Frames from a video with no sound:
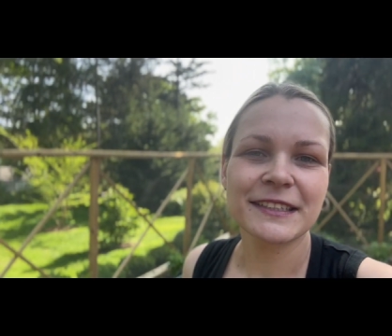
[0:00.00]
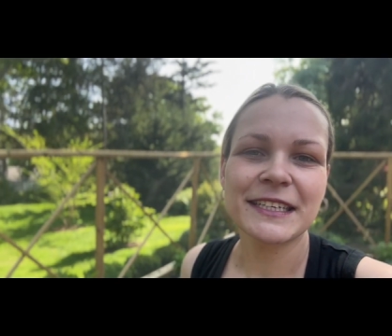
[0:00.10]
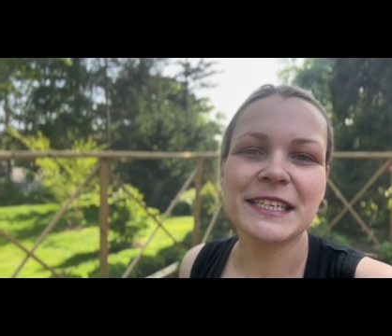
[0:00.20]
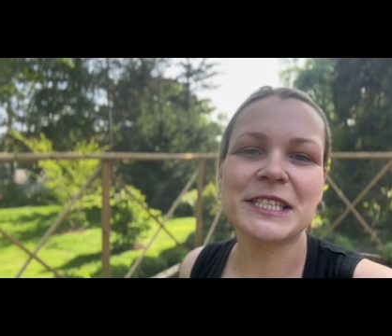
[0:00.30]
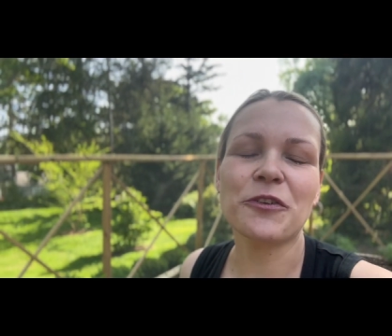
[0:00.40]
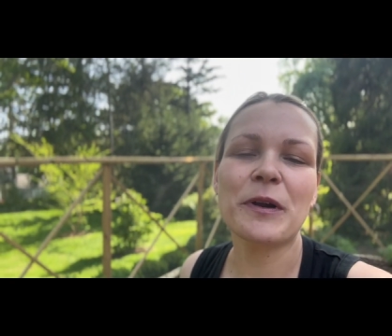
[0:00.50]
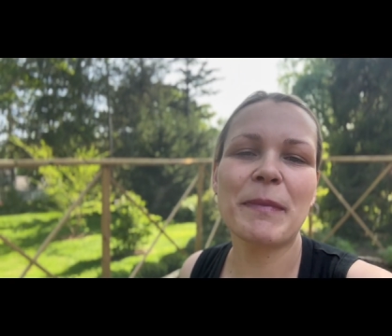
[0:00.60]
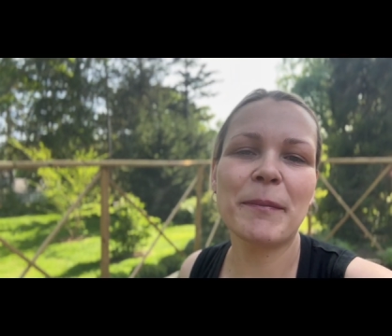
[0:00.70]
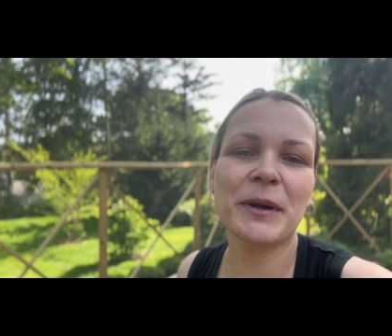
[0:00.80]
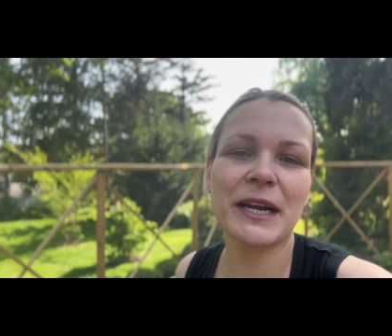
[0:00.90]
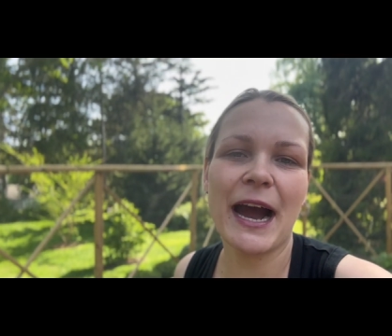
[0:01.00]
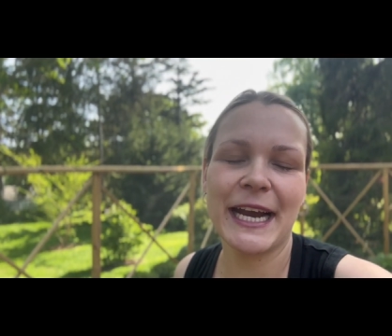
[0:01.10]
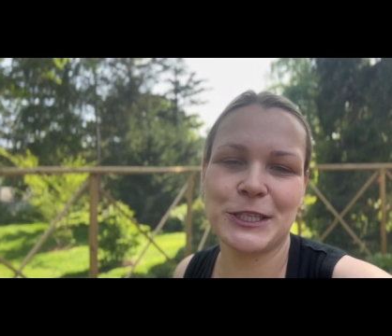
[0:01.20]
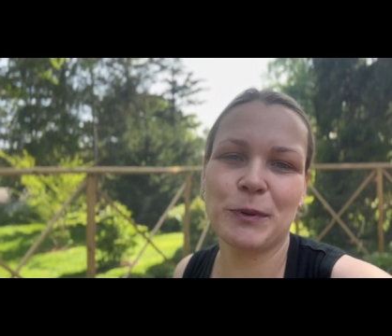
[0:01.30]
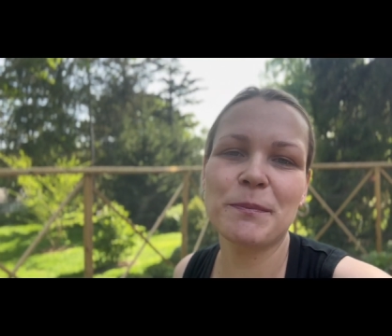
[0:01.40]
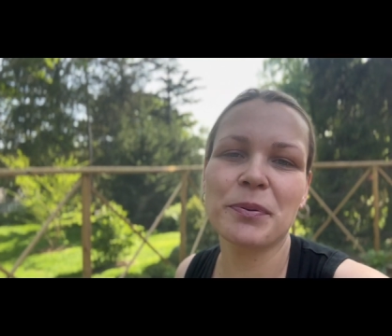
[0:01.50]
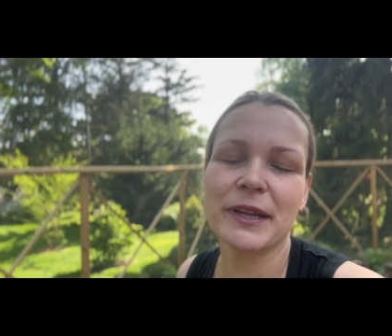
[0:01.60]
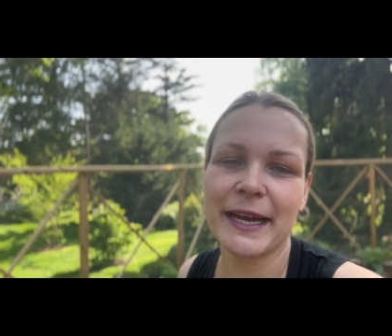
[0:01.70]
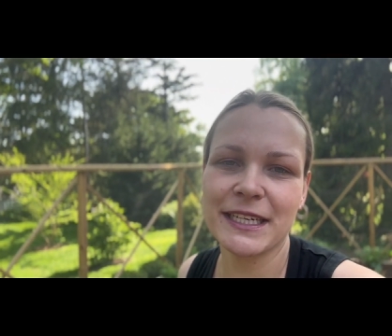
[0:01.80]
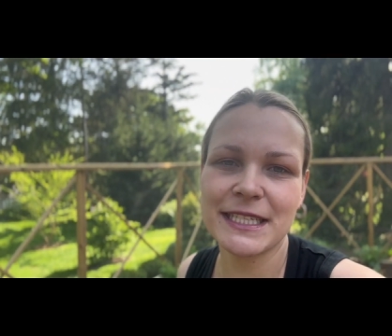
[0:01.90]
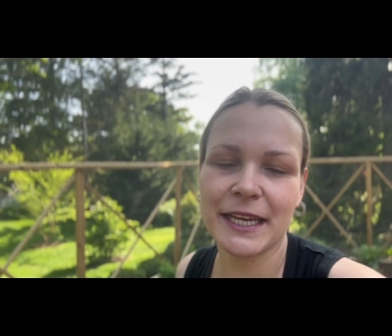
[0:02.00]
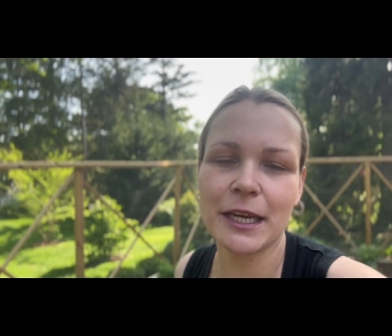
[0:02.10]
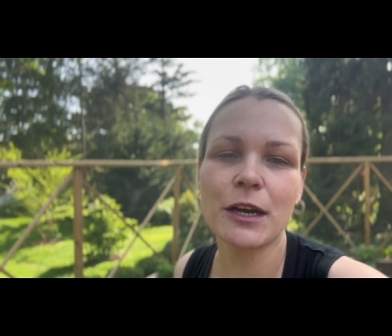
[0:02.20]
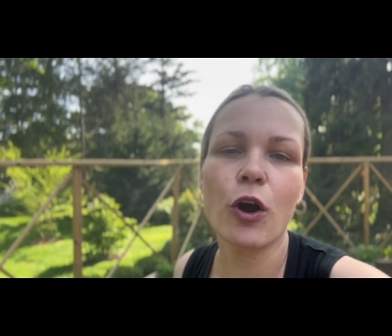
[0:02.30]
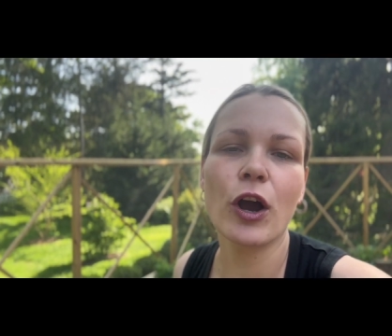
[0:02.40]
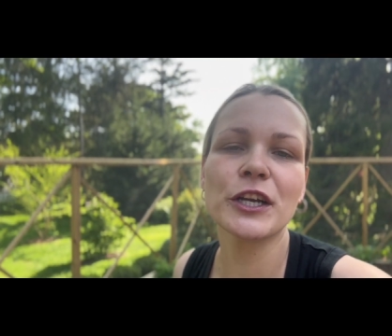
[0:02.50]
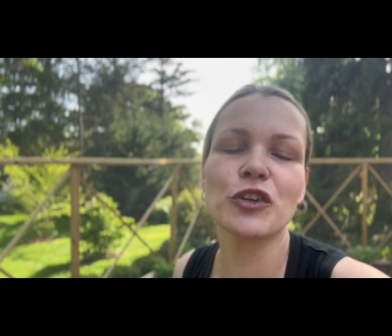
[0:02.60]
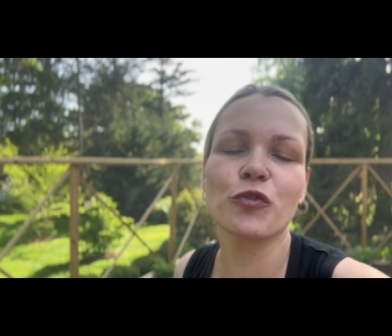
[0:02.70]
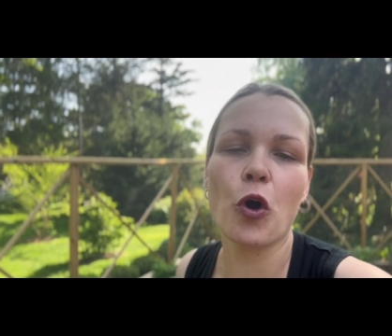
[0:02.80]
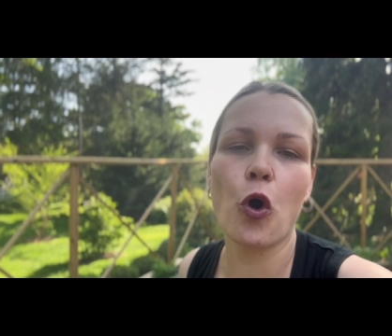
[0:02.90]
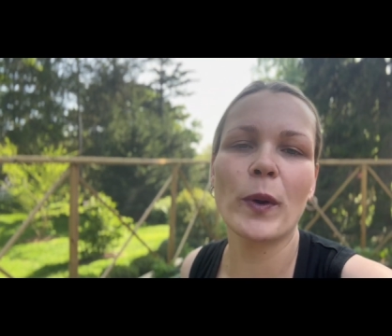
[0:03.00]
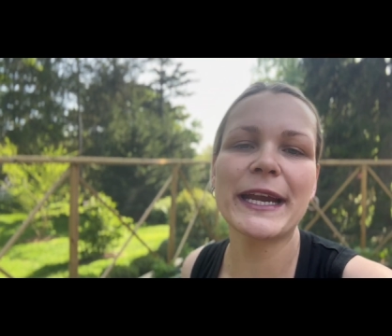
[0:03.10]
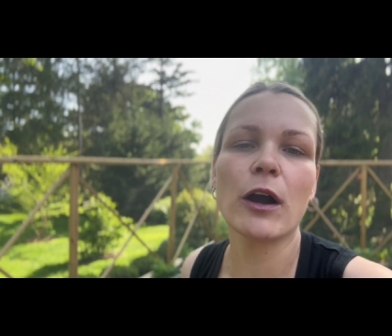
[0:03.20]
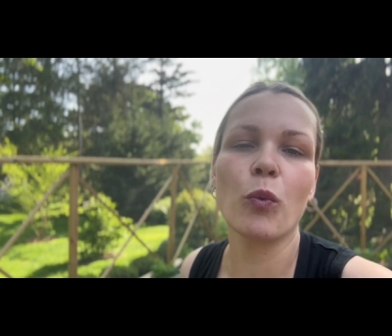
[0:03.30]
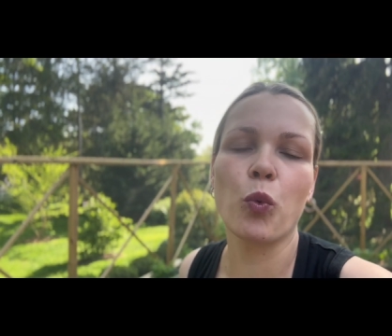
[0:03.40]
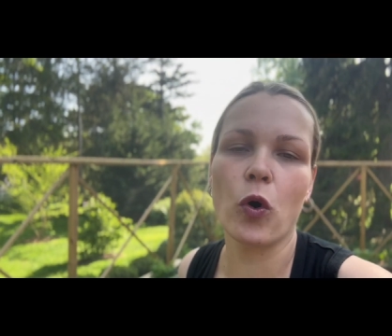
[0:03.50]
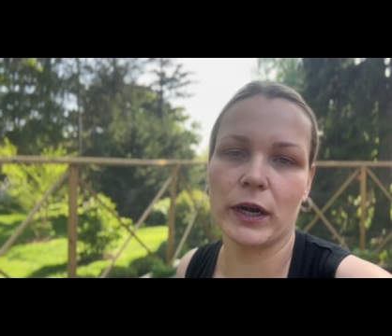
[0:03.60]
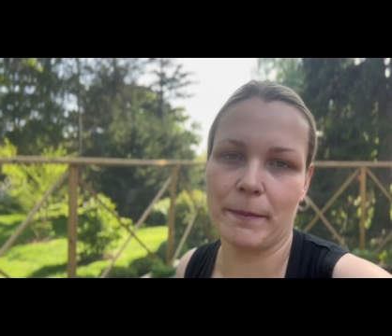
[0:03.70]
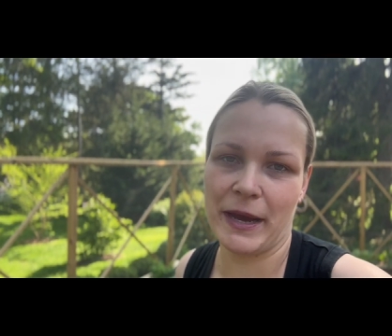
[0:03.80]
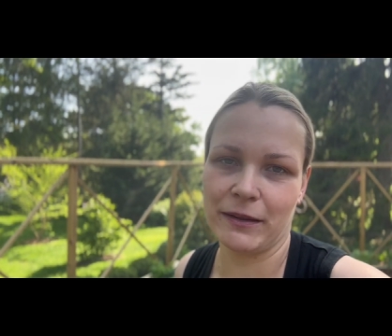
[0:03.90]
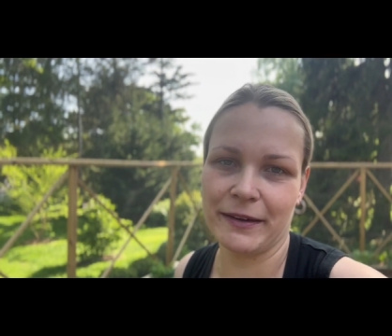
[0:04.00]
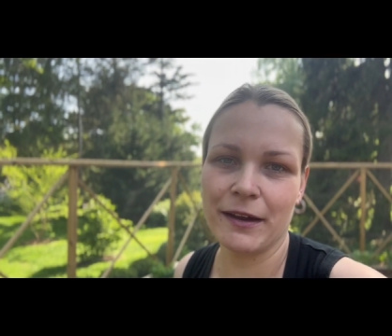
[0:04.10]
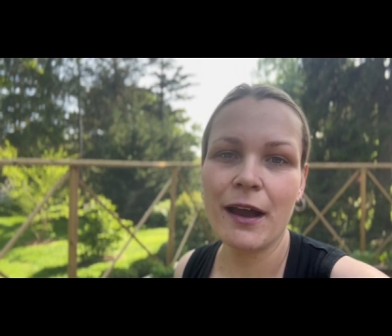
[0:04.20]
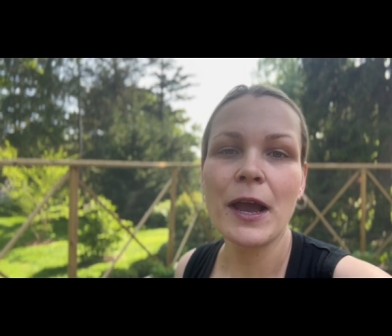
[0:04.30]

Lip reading: So remember, guys, when planting and growing watermelon,